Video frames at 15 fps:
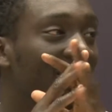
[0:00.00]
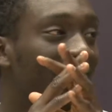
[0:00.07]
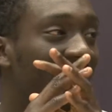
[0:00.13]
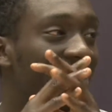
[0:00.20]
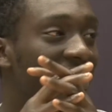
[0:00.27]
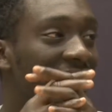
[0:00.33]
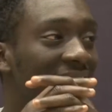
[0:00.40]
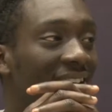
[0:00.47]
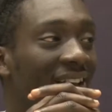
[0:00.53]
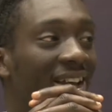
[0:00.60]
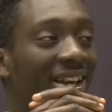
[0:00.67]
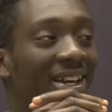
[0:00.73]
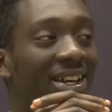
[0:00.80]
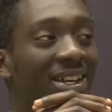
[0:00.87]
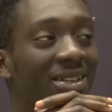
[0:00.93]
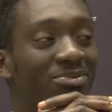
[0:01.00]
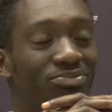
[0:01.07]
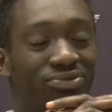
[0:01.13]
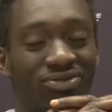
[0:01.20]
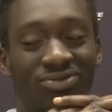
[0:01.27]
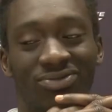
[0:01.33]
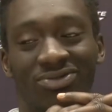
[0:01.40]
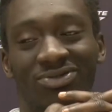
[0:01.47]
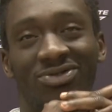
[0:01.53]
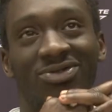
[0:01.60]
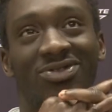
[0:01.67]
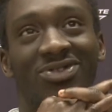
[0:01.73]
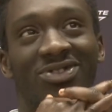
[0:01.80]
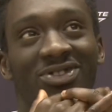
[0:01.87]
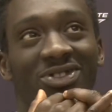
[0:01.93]
Let's say
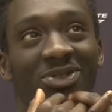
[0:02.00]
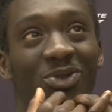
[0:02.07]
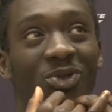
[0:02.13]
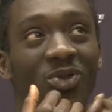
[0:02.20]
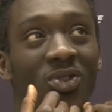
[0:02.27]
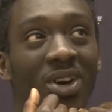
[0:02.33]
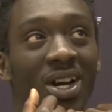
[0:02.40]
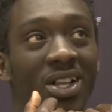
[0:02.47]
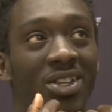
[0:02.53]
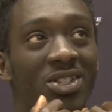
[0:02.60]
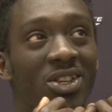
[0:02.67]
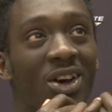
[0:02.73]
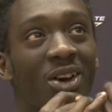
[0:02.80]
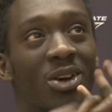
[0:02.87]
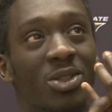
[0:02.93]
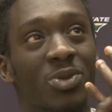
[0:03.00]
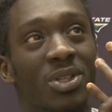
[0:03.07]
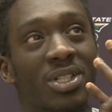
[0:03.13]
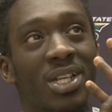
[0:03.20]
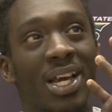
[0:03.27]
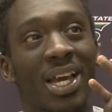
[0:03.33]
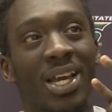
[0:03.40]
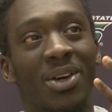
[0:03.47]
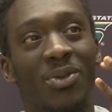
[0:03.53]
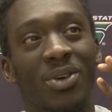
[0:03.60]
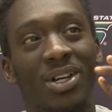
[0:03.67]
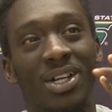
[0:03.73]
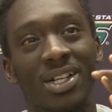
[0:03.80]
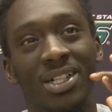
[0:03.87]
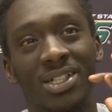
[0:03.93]
one of the songs we sang
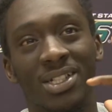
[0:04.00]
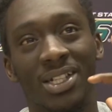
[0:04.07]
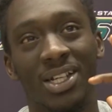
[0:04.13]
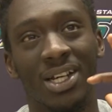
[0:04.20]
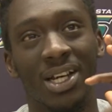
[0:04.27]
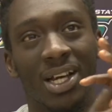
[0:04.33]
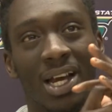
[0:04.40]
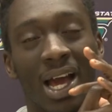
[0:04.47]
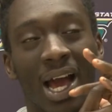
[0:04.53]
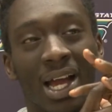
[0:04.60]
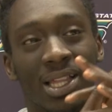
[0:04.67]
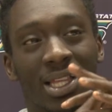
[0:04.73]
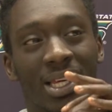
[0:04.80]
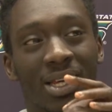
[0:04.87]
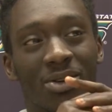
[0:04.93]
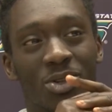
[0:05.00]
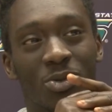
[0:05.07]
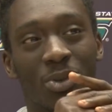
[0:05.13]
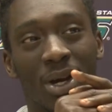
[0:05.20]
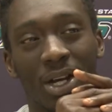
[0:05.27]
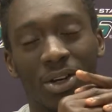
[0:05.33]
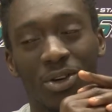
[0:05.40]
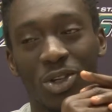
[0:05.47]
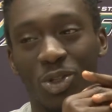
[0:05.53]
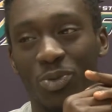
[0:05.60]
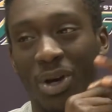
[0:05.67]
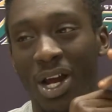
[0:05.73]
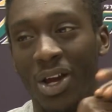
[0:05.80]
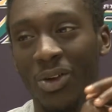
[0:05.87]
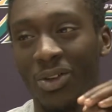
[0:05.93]
was, I think it was by Chris
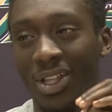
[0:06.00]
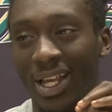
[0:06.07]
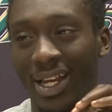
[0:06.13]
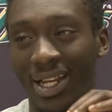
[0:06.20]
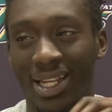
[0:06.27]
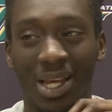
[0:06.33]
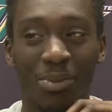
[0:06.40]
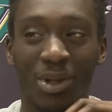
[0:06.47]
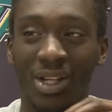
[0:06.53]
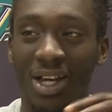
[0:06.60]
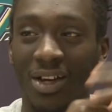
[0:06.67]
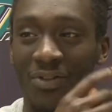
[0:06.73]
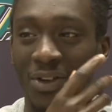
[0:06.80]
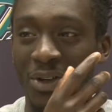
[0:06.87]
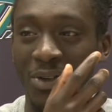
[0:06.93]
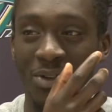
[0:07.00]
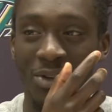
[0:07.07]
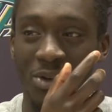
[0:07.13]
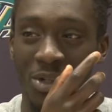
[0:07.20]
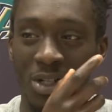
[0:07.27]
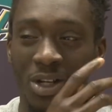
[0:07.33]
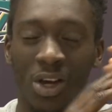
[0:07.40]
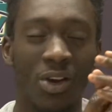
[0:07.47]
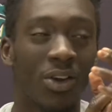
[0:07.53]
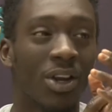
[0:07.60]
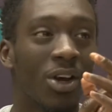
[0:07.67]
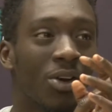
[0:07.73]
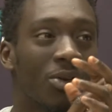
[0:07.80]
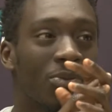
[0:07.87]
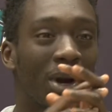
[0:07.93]
Brown, "Let Me Love You." No,
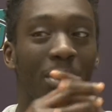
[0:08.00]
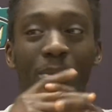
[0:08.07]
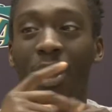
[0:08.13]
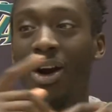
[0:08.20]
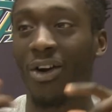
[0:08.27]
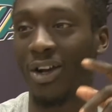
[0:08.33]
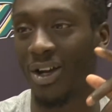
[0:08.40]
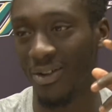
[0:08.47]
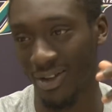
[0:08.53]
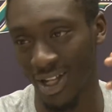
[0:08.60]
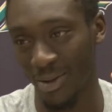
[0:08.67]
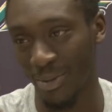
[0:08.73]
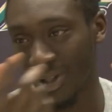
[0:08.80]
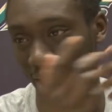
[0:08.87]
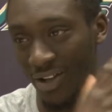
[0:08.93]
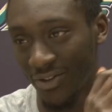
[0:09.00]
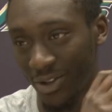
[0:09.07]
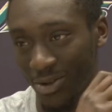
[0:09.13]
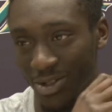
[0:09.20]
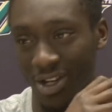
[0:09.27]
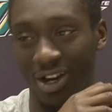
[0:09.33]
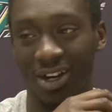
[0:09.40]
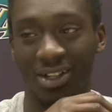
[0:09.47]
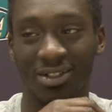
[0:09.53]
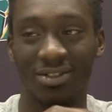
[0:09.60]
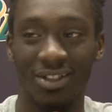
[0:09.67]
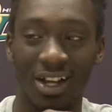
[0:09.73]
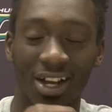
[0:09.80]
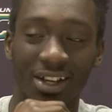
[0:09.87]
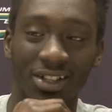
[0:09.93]
by Mario, "Let Me Love You." Sorry.
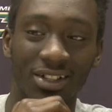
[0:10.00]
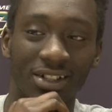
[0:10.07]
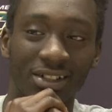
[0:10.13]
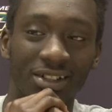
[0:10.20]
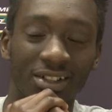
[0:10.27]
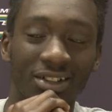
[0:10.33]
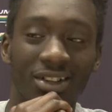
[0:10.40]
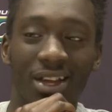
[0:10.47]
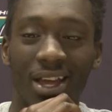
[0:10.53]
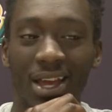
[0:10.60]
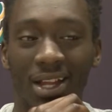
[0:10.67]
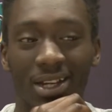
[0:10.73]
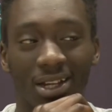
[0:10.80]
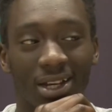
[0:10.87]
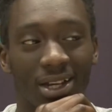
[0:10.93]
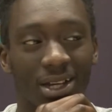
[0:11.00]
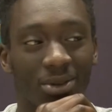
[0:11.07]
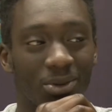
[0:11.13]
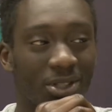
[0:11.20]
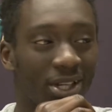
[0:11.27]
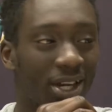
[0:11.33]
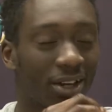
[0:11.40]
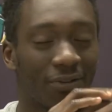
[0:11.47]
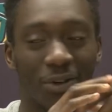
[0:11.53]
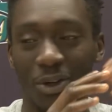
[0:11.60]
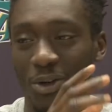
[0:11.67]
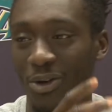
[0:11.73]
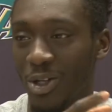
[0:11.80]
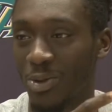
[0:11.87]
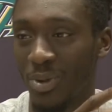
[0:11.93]
And we sang a few
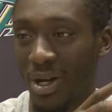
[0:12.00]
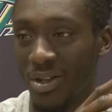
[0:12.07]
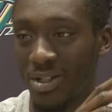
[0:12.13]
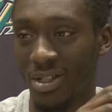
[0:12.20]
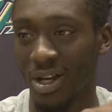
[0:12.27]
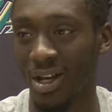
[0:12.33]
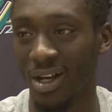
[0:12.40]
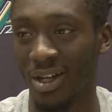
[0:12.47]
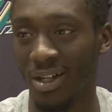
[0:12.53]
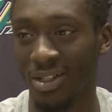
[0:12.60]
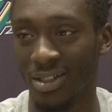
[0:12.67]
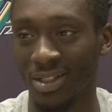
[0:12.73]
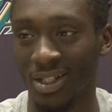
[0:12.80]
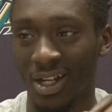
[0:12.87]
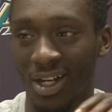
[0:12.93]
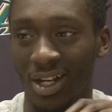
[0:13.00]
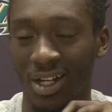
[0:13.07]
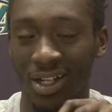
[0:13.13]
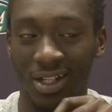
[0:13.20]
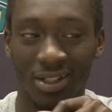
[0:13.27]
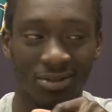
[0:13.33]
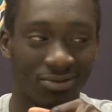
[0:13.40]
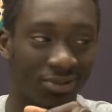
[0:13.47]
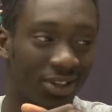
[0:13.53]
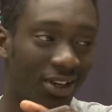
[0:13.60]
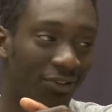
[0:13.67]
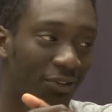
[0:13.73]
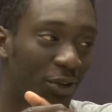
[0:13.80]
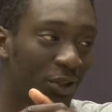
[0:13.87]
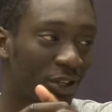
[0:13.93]
Chris Brown songs. A
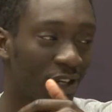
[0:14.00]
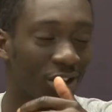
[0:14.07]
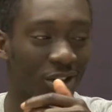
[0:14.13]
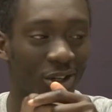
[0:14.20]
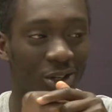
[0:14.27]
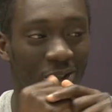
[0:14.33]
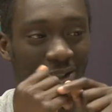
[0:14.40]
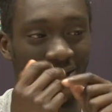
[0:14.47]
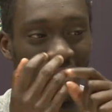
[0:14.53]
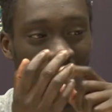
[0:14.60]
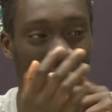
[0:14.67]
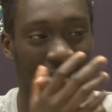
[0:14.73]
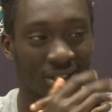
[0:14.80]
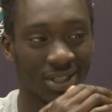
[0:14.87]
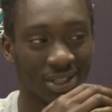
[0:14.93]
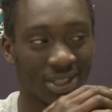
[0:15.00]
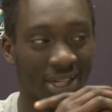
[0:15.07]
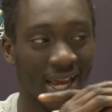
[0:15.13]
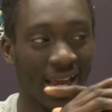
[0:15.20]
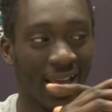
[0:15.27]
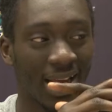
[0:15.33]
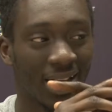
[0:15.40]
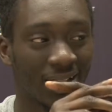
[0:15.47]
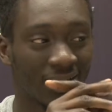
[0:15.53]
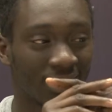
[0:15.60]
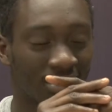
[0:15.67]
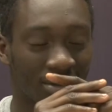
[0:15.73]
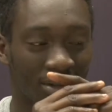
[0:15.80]
few of the girls sang